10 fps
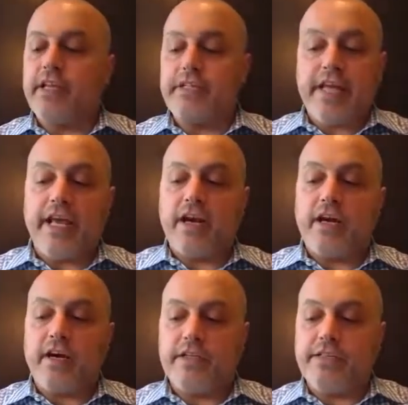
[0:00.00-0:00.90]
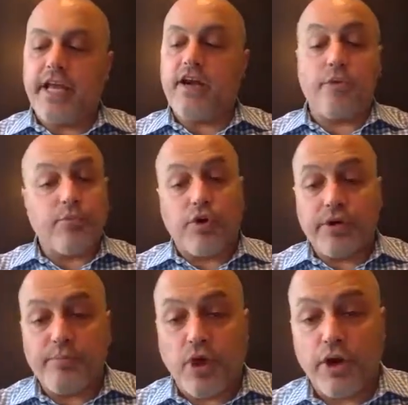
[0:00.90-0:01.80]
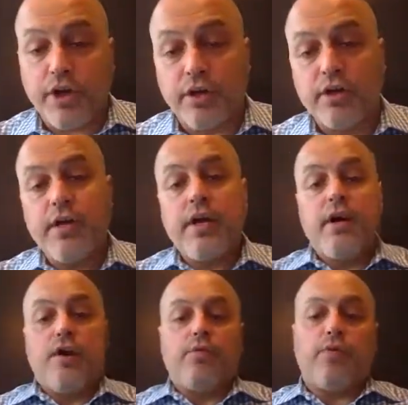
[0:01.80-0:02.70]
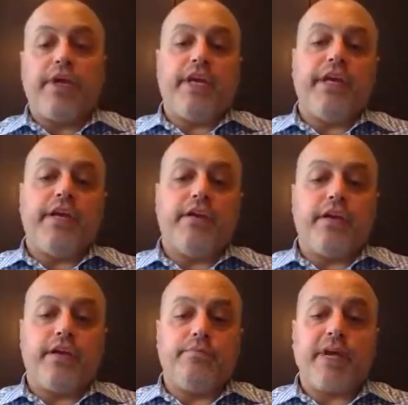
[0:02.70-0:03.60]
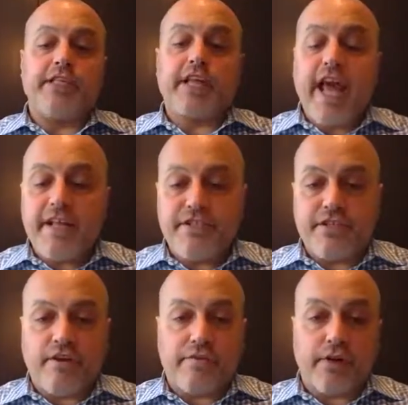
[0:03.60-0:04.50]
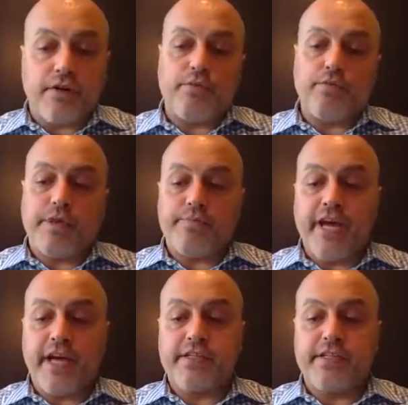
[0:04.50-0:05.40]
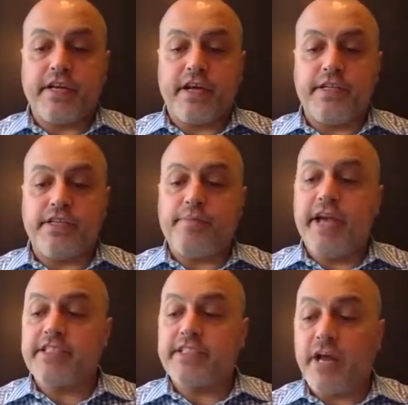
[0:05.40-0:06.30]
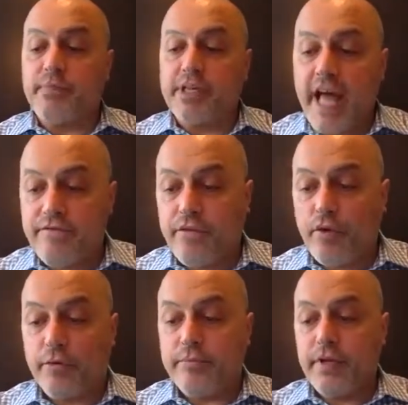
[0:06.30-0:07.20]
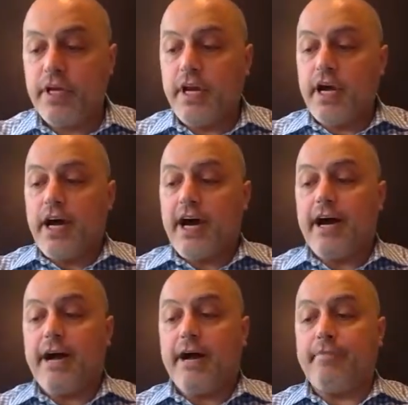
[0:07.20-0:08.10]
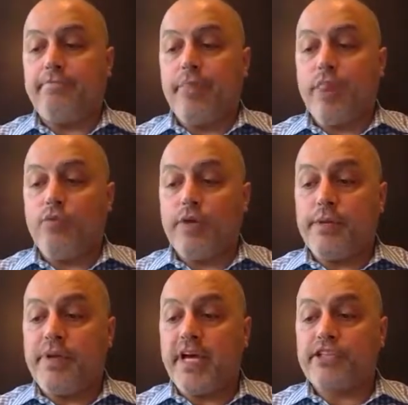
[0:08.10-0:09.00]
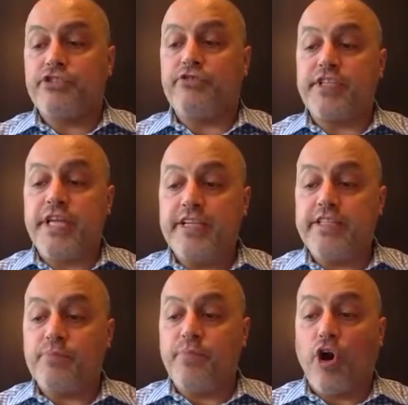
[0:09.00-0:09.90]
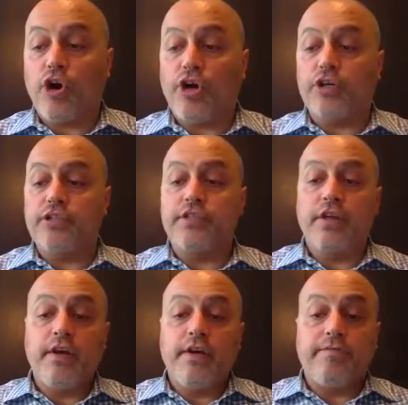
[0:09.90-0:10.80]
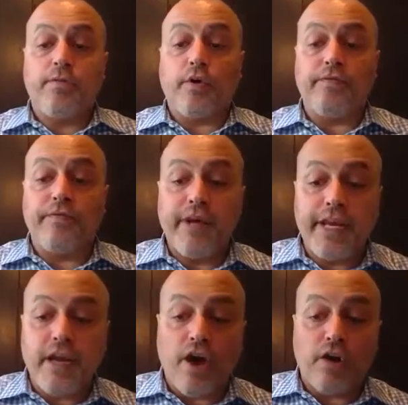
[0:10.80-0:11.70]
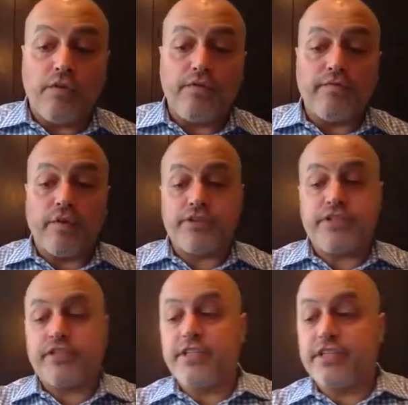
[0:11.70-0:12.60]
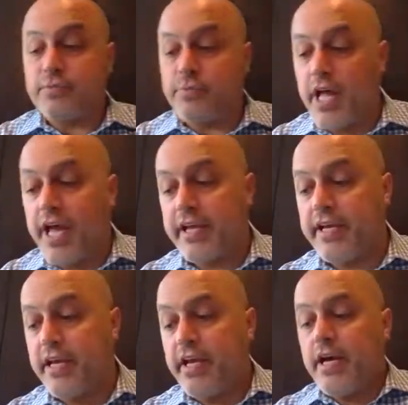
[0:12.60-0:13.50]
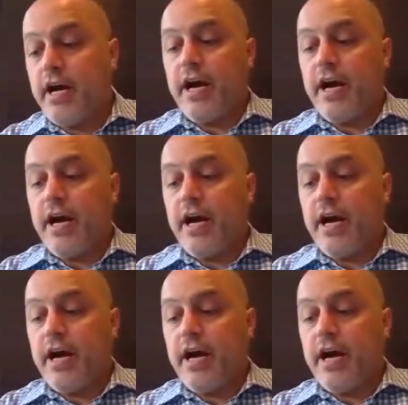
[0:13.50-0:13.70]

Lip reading: picking the data onboarding partner, we picked an ad server. We picked a demand side platform. We picked strategic partners for video versus display.